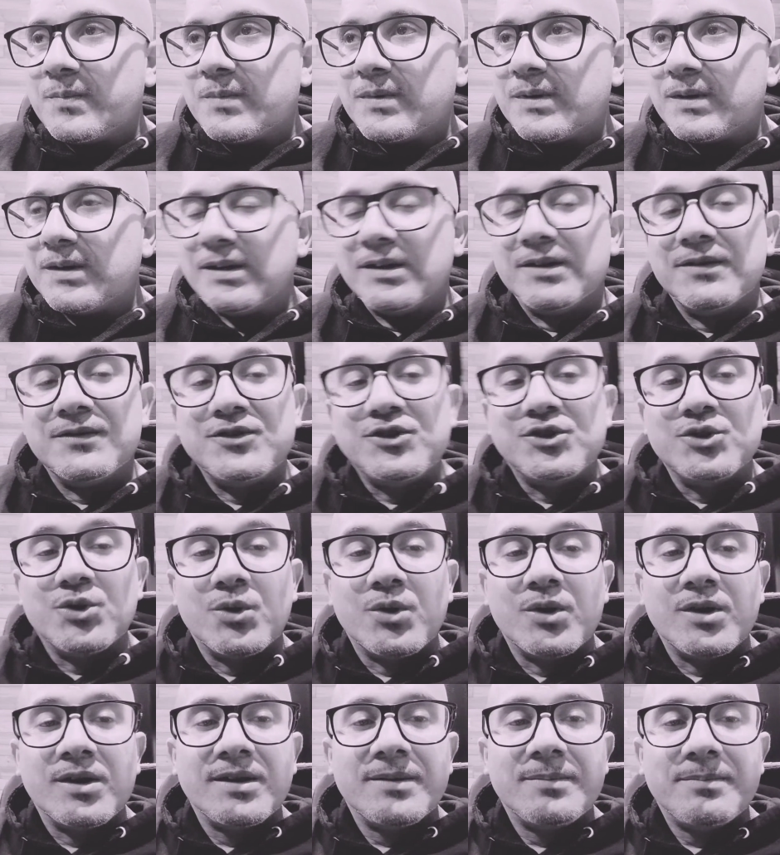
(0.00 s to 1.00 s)
love,
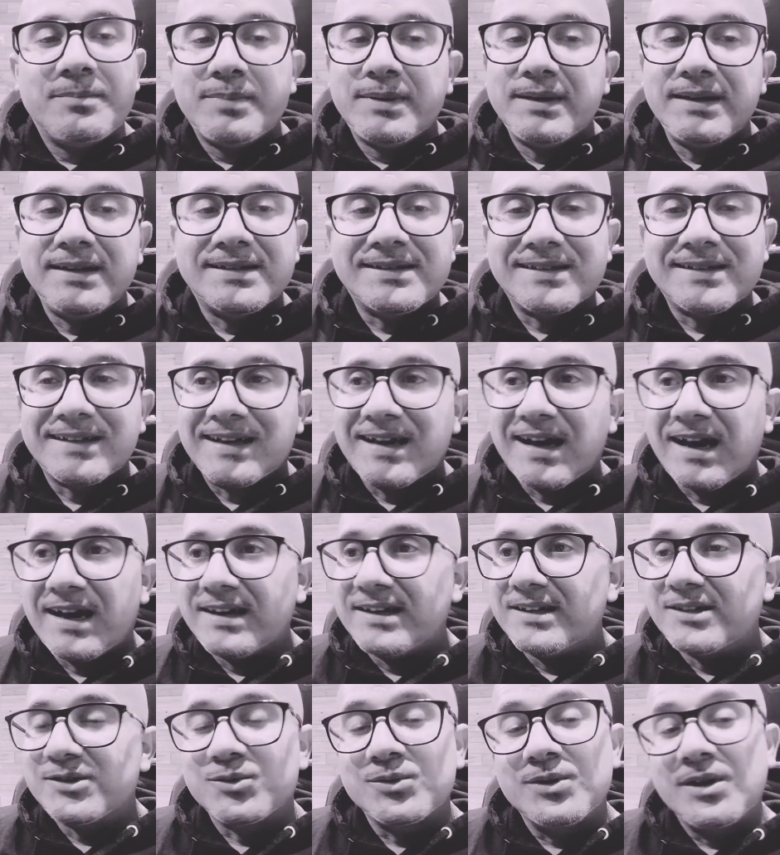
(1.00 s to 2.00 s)
joy, peace, and
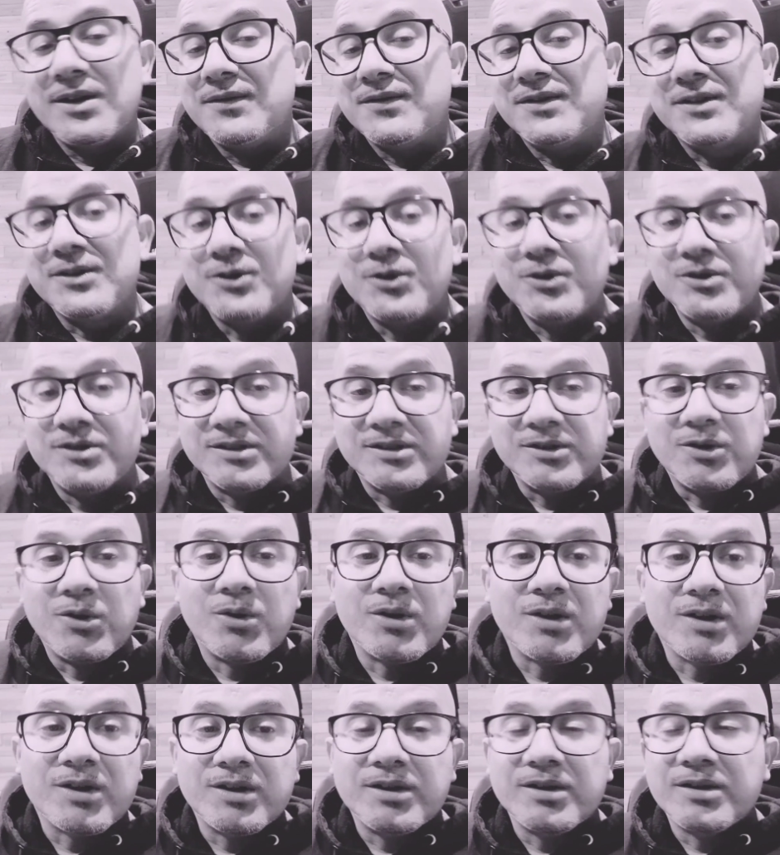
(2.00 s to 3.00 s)
kindness when everything is
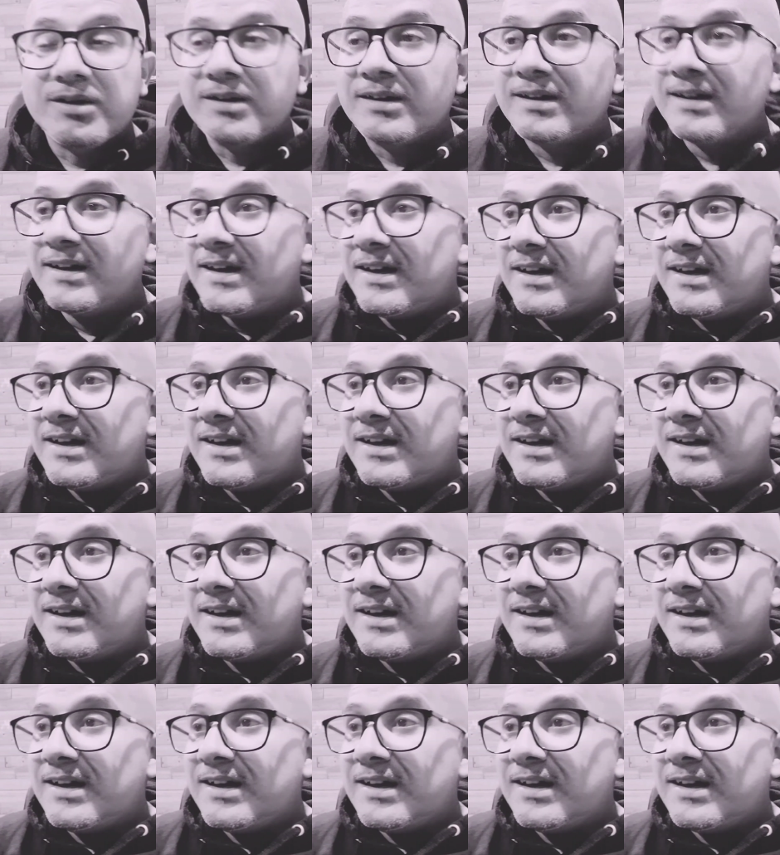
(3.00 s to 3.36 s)
going good.